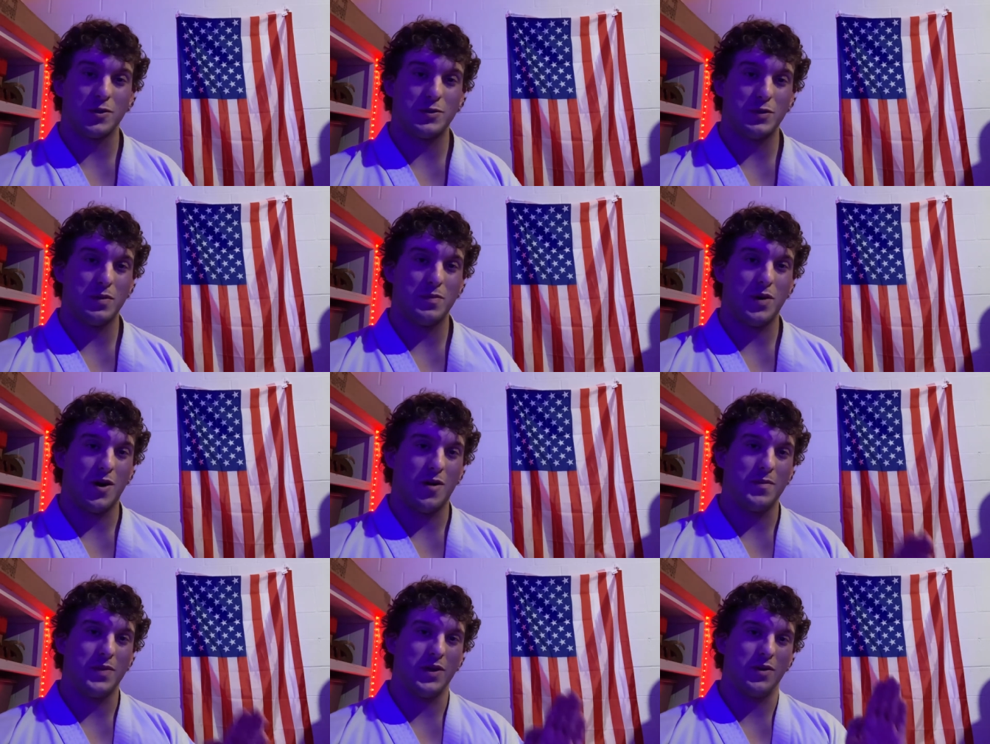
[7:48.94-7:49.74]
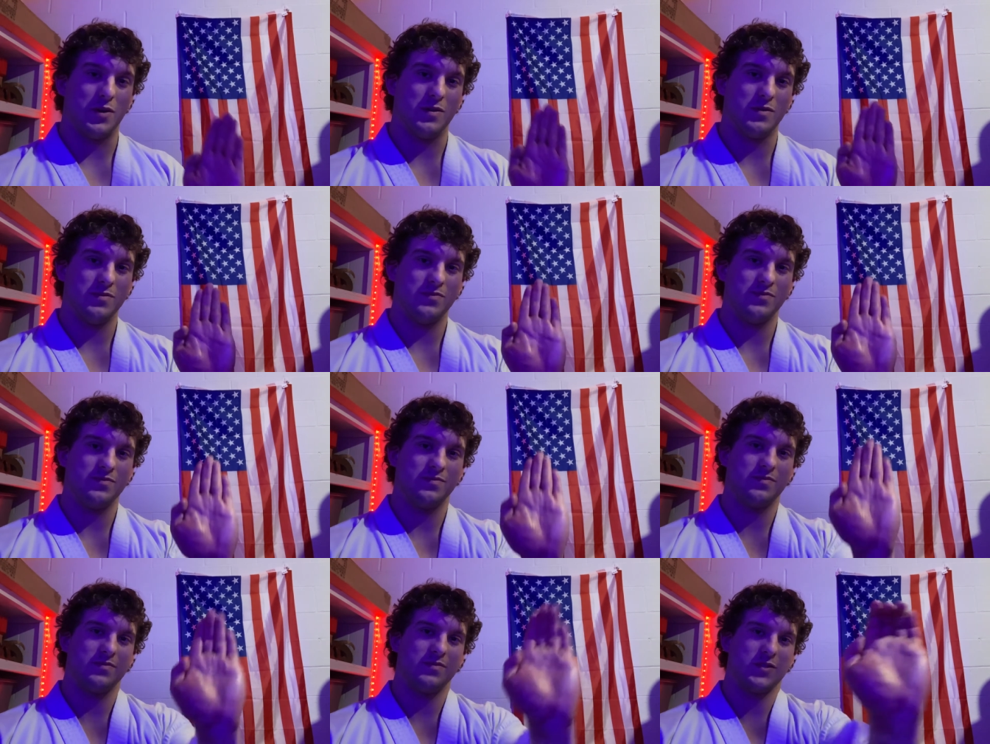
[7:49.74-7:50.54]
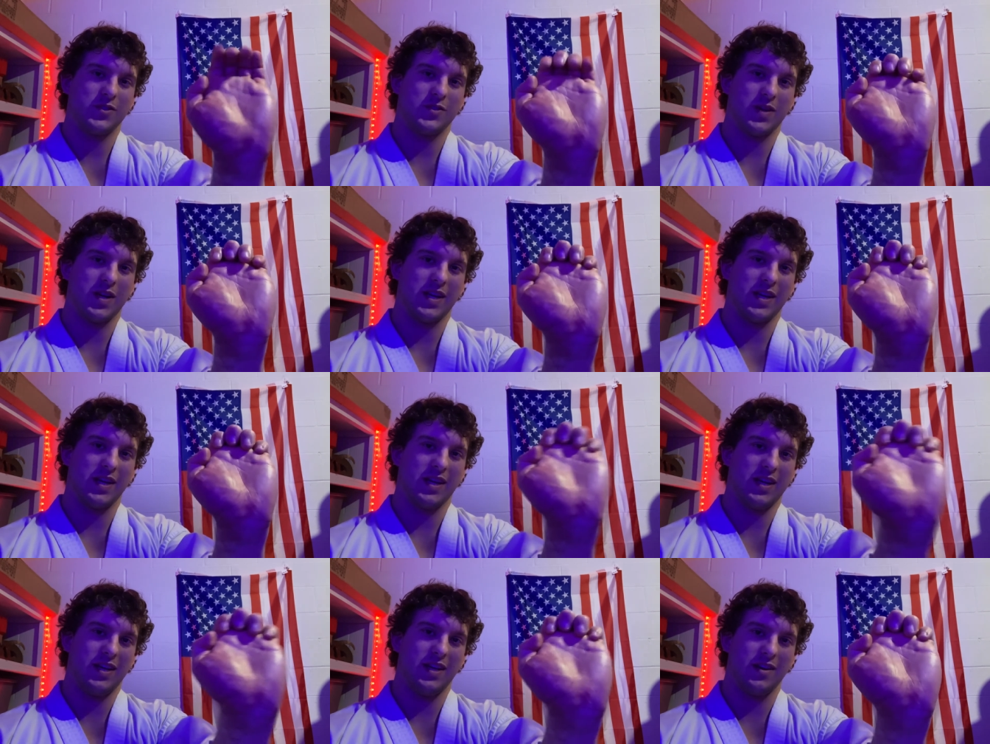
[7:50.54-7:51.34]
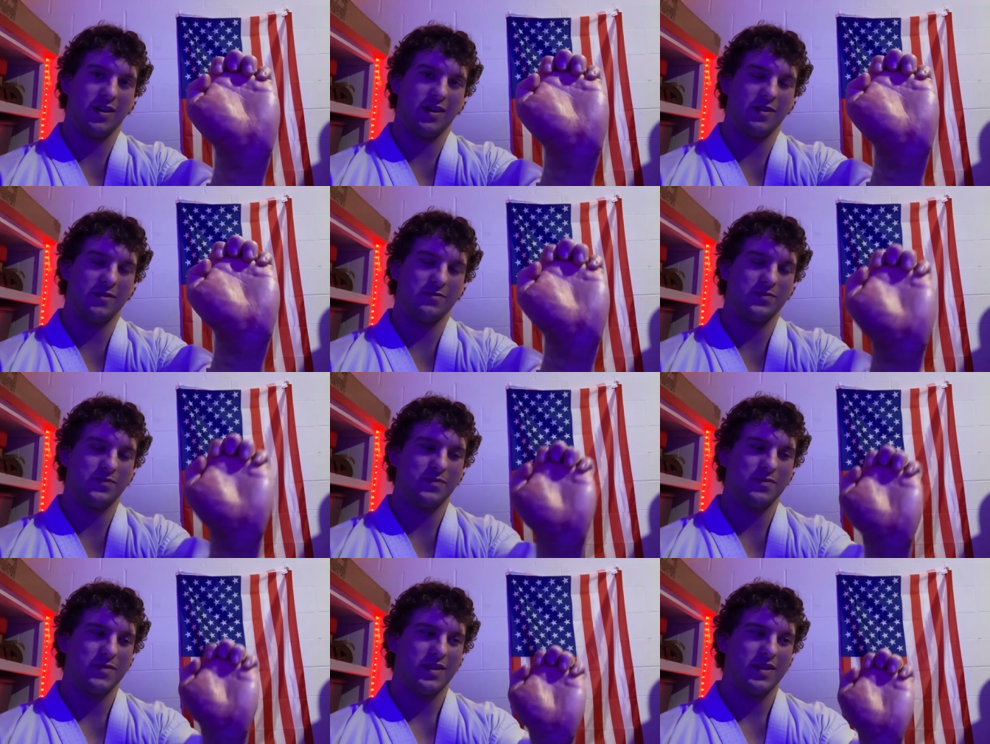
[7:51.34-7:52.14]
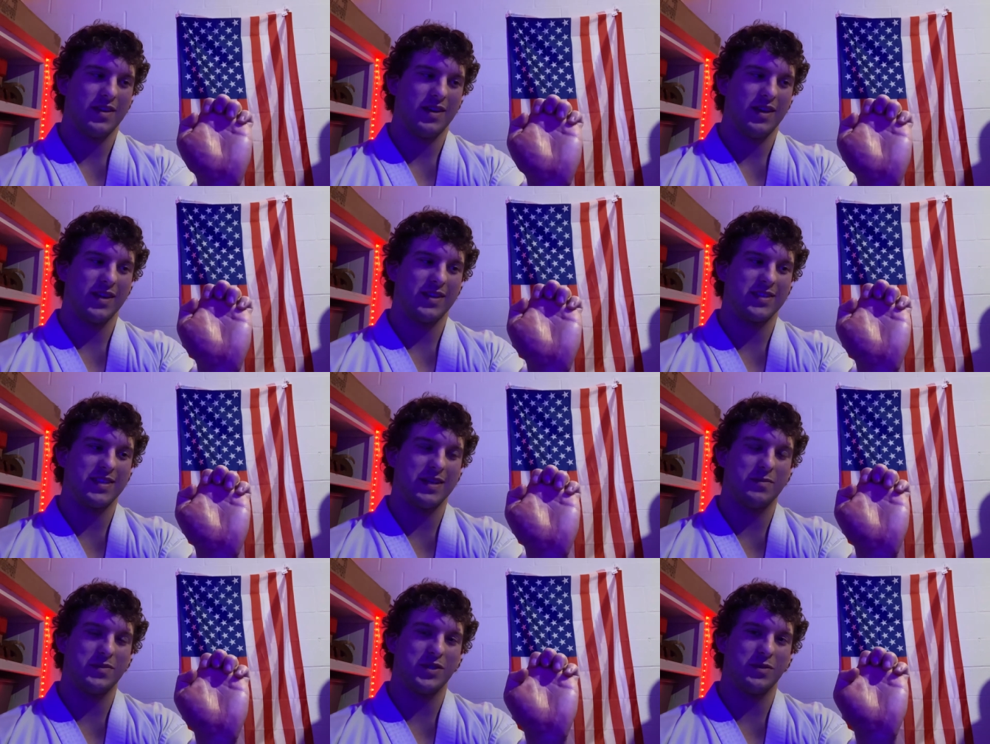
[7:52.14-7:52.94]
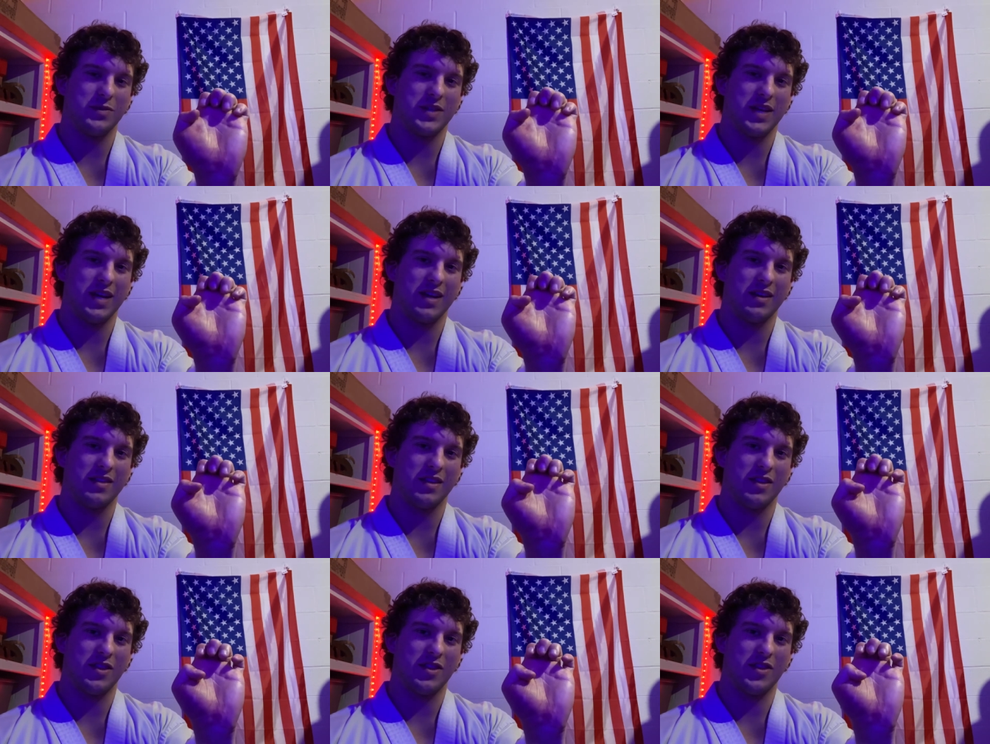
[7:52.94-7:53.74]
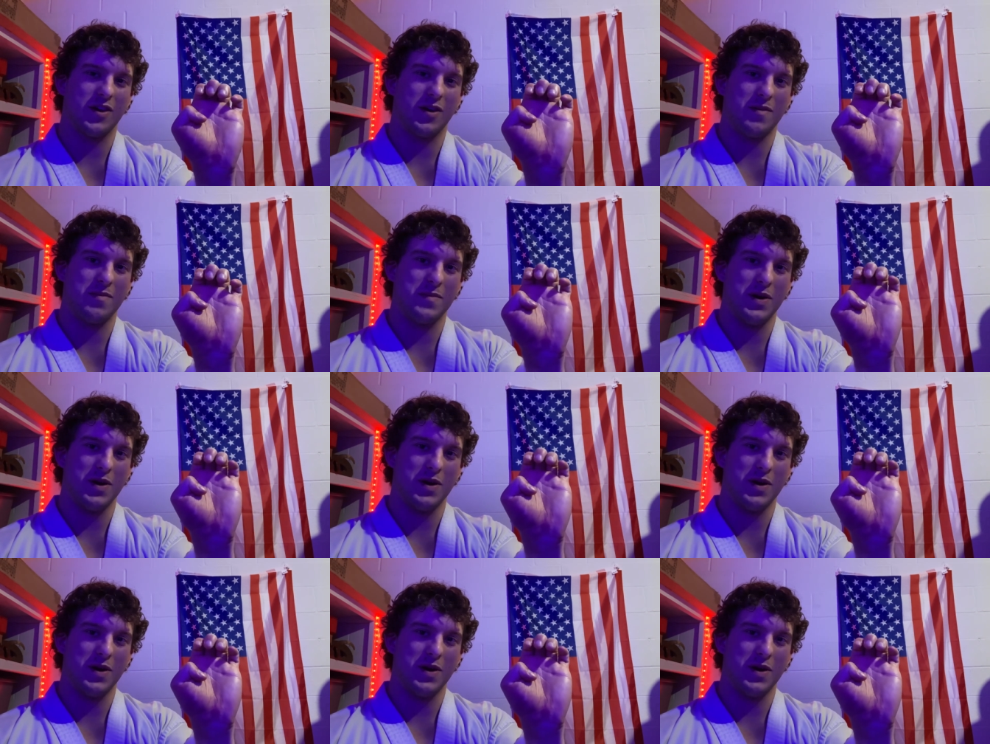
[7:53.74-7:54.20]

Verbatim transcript: to a palm heel, striking here, except you take the thumb